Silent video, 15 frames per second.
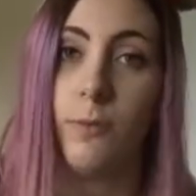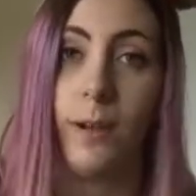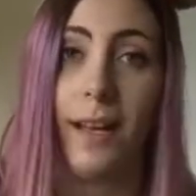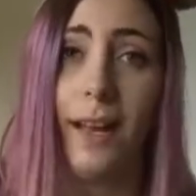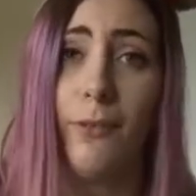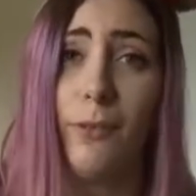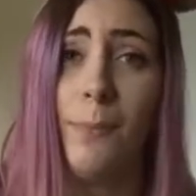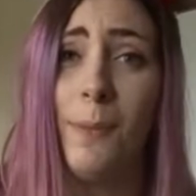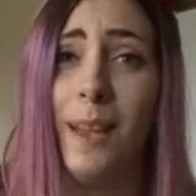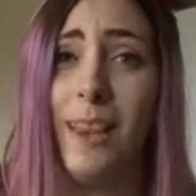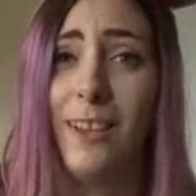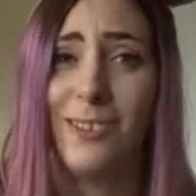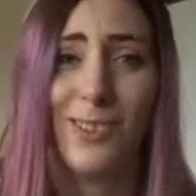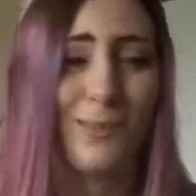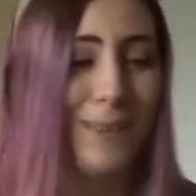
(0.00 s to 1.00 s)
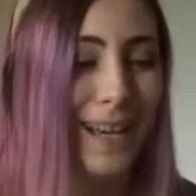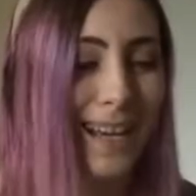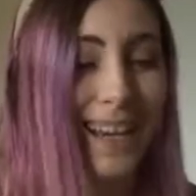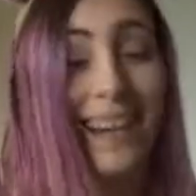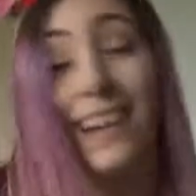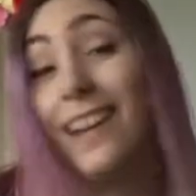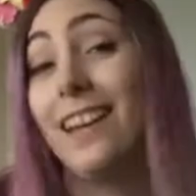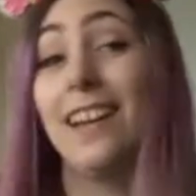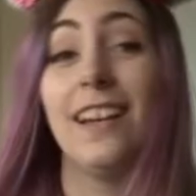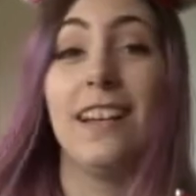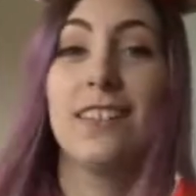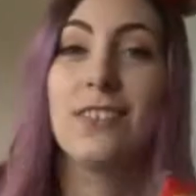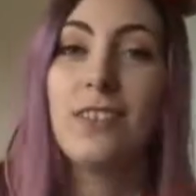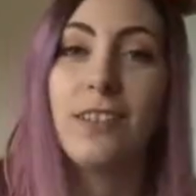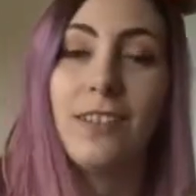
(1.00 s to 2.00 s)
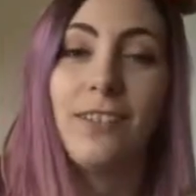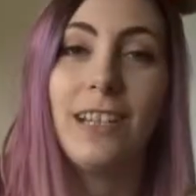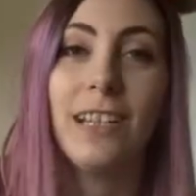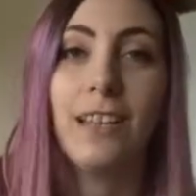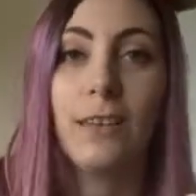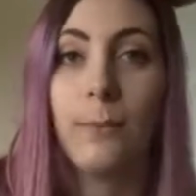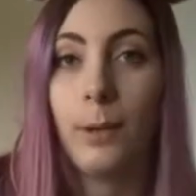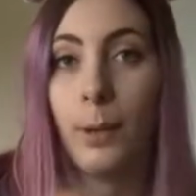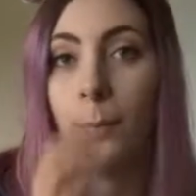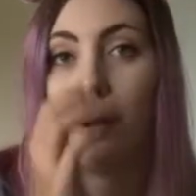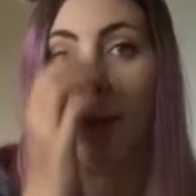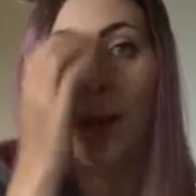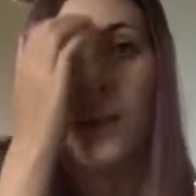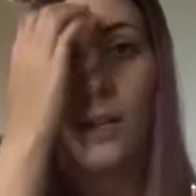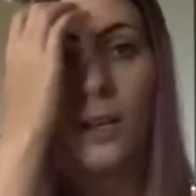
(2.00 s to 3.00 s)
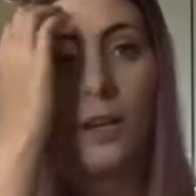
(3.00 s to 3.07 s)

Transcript: what I have in my lunch bag during the week at the moment.